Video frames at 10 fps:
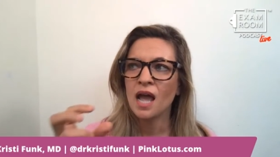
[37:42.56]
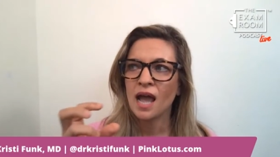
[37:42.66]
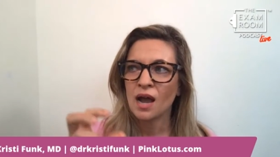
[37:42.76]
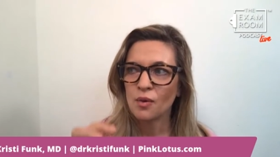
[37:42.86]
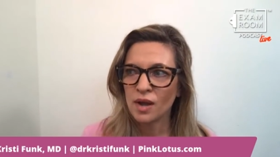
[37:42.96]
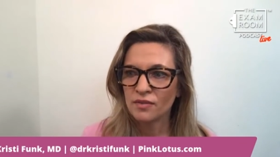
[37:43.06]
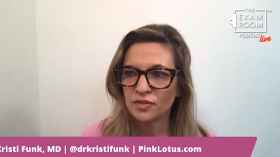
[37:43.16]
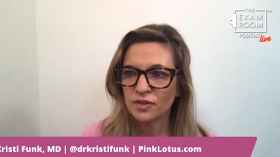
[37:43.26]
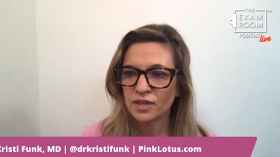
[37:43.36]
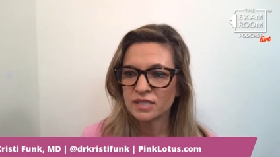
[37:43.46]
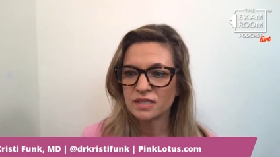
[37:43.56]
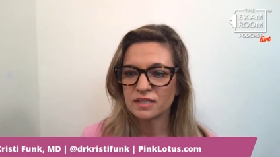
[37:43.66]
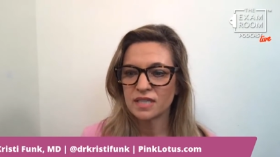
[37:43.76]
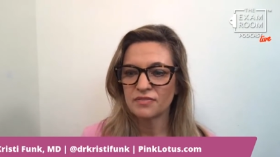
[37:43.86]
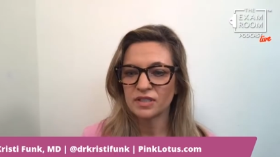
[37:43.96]
However, it's
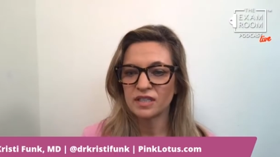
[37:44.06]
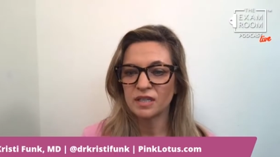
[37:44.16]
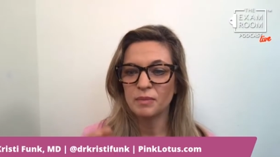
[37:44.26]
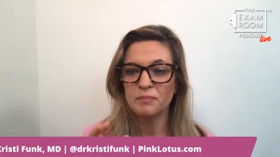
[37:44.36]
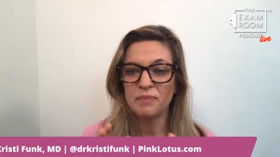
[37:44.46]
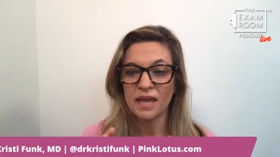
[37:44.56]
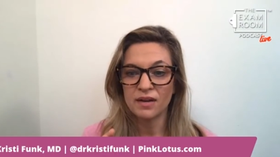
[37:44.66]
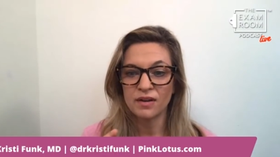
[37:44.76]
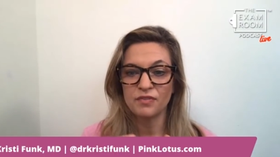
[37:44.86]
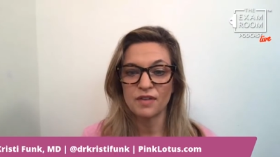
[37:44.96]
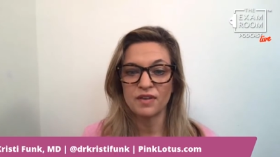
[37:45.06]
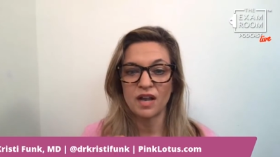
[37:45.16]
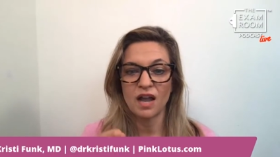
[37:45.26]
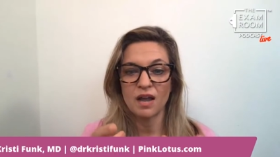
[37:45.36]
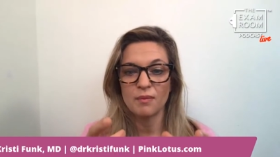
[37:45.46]
definitely going to be better if you have a
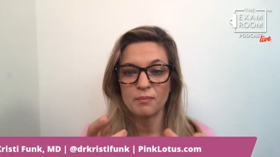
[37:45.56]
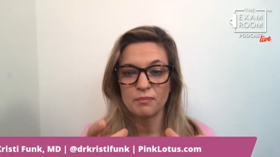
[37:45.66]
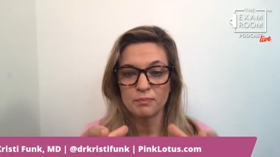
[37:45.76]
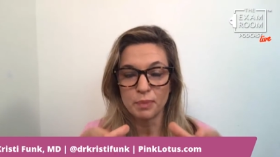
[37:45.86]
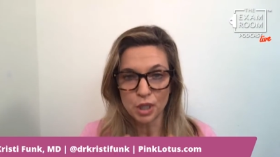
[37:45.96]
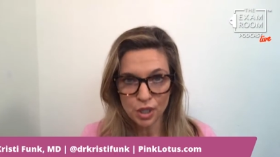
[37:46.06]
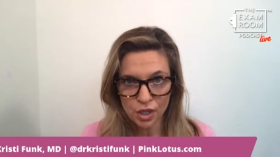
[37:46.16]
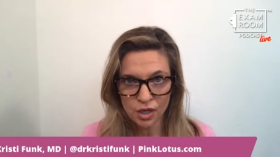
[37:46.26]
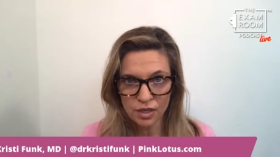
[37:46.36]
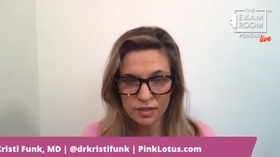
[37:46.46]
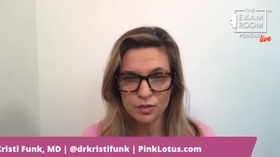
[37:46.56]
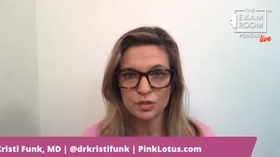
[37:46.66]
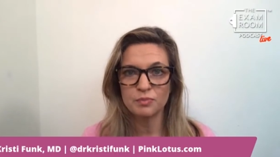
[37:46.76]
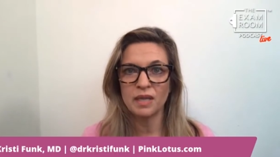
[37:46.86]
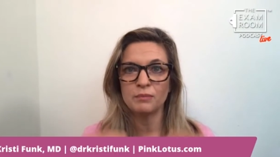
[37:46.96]
burger
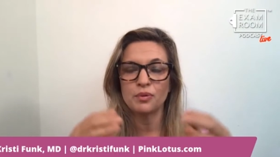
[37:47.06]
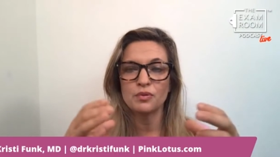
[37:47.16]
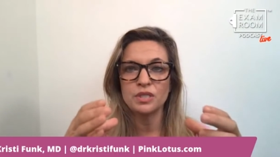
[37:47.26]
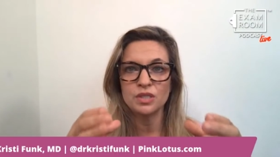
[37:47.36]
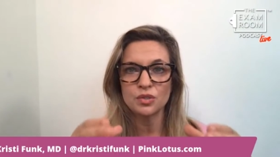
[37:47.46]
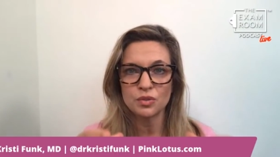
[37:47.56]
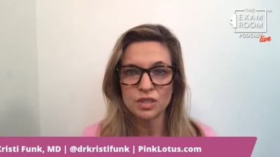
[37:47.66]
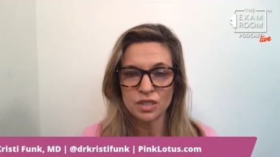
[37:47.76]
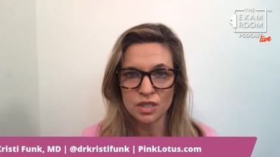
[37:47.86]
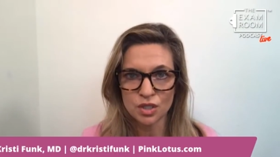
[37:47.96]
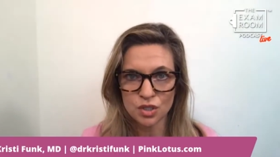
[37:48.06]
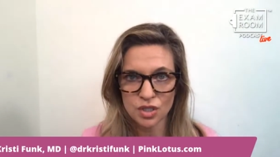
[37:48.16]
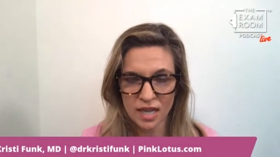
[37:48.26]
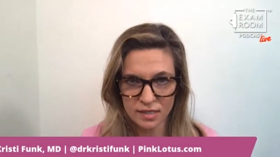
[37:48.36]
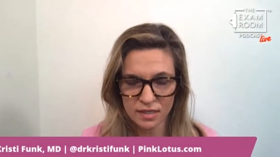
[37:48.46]
whose main protein source is this
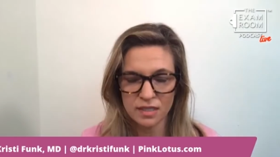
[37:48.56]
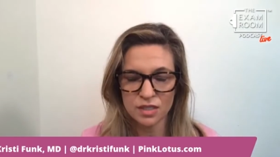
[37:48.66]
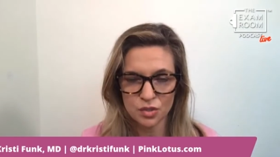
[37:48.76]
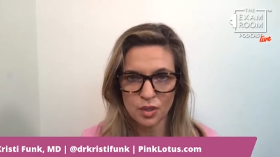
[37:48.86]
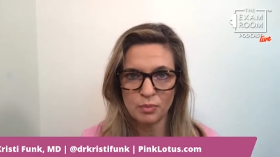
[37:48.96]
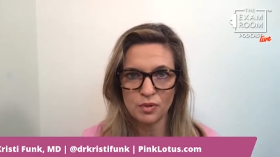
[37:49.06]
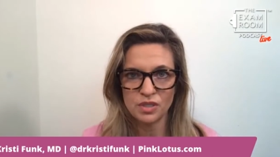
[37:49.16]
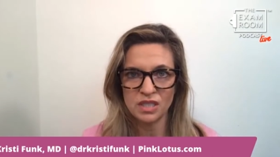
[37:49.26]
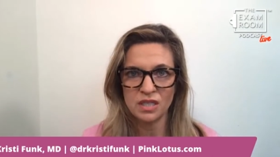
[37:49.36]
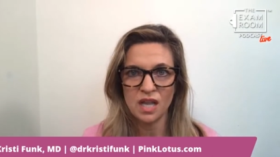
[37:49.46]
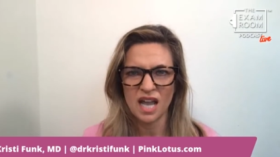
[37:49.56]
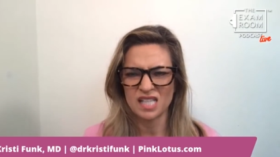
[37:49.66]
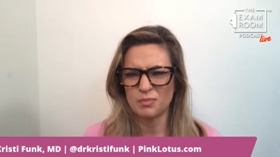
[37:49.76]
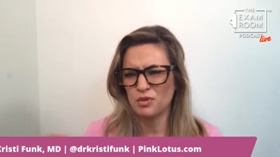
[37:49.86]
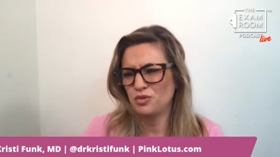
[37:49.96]
isolated soy protein
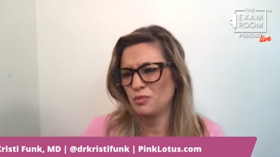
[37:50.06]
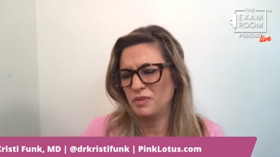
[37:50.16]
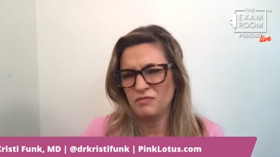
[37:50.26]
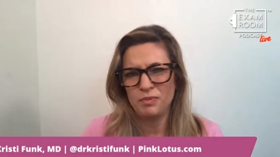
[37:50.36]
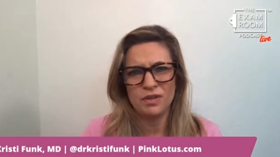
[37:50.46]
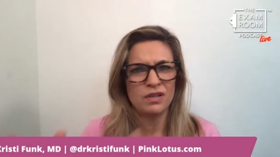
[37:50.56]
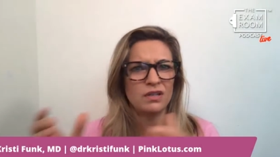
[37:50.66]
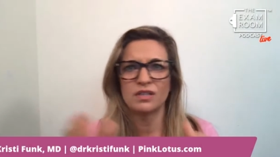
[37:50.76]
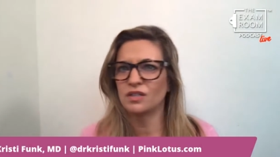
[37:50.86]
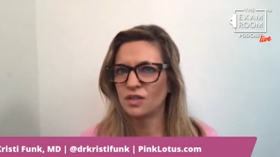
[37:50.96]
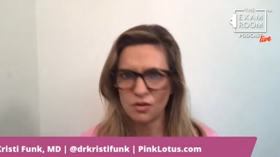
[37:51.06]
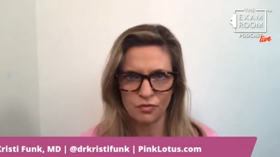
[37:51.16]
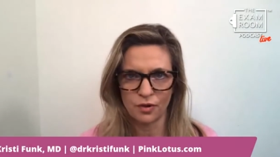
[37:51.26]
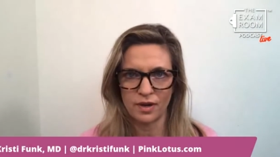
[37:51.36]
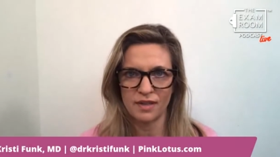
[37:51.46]
as opposed to a beef burger, go
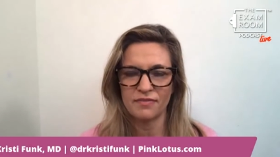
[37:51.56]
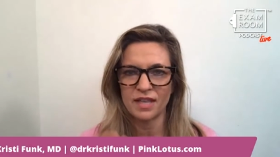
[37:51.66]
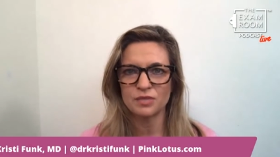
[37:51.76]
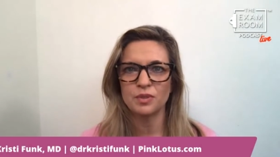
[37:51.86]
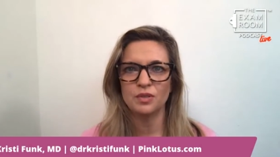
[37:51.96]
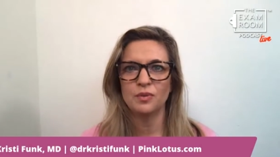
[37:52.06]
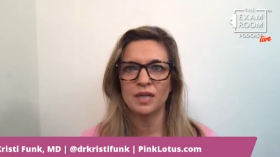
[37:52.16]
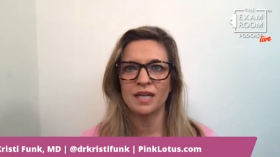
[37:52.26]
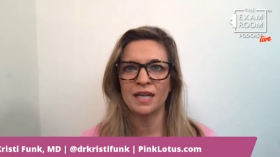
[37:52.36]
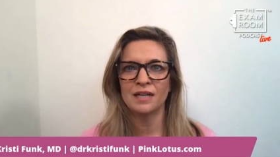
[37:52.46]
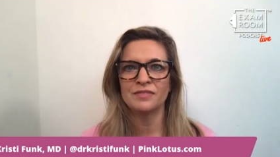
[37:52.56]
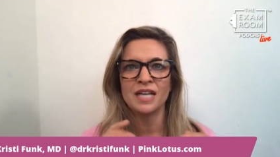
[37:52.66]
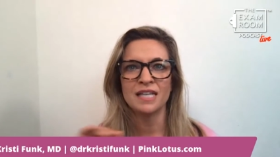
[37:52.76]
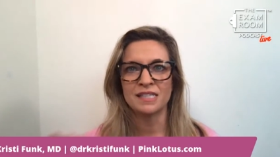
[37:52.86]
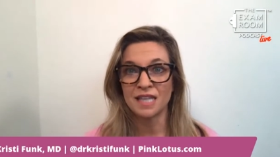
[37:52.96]
for it. If that's what you want to have
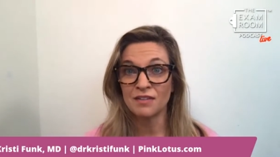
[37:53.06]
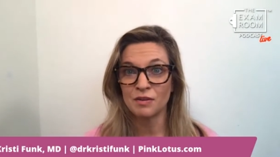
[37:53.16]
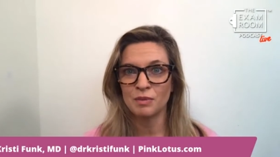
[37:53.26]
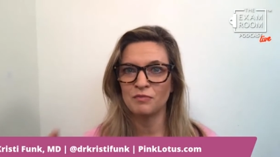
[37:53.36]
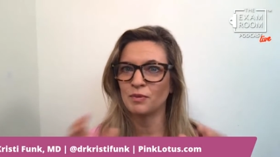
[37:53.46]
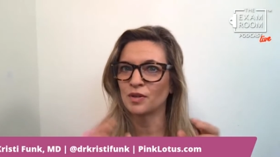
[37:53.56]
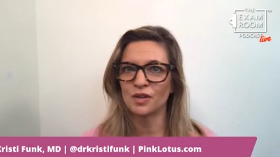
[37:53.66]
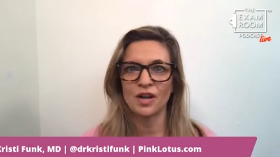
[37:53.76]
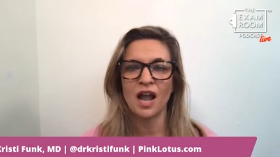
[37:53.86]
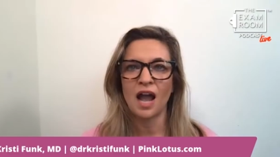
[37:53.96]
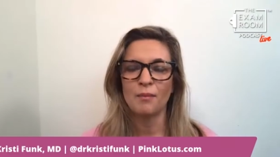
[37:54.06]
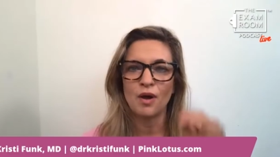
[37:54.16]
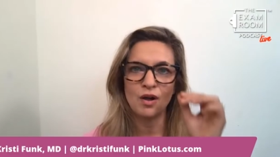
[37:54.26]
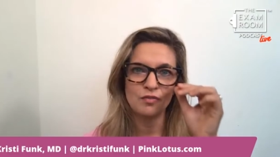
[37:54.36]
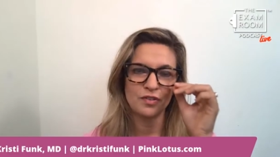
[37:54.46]
instead of a beef burger, I'm
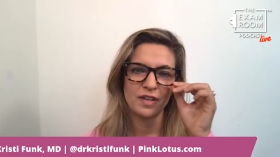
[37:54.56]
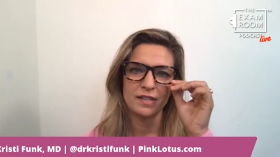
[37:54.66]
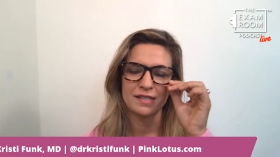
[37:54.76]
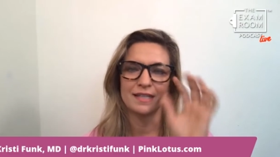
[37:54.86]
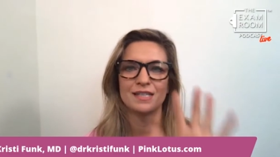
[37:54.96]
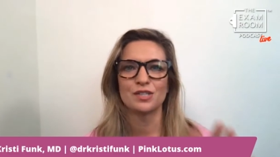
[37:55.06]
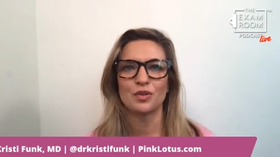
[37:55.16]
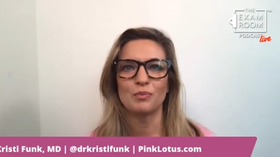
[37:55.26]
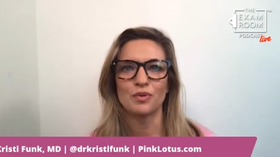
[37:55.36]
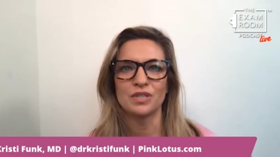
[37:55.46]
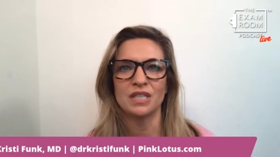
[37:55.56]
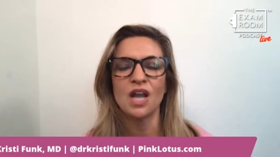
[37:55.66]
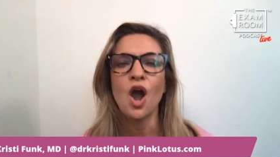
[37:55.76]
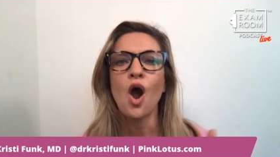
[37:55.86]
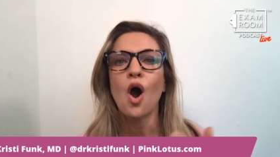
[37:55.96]
all for the isolated soy protein.
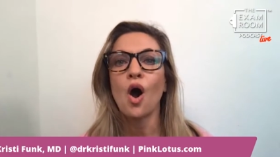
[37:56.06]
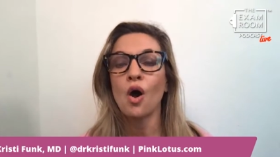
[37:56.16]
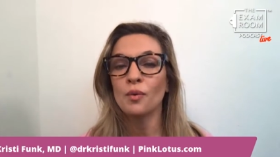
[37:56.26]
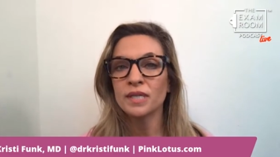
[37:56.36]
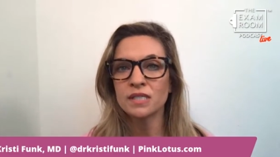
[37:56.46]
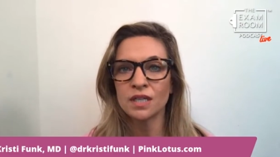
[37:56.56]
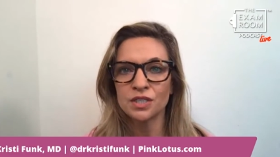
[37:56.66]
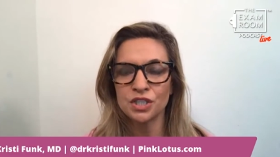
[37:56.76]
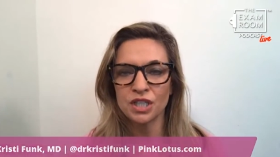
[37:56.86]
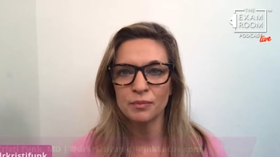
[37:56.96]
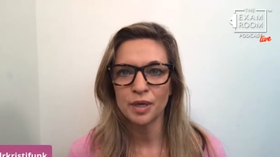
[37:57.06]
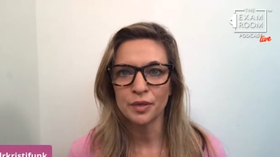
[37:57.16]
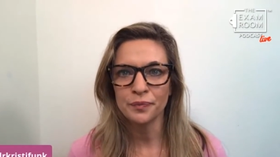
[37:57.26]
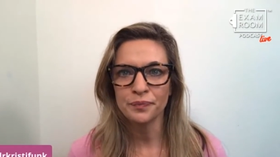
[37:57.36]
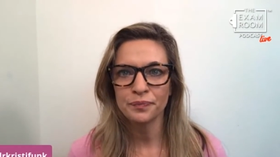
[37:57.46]
Always non GMO.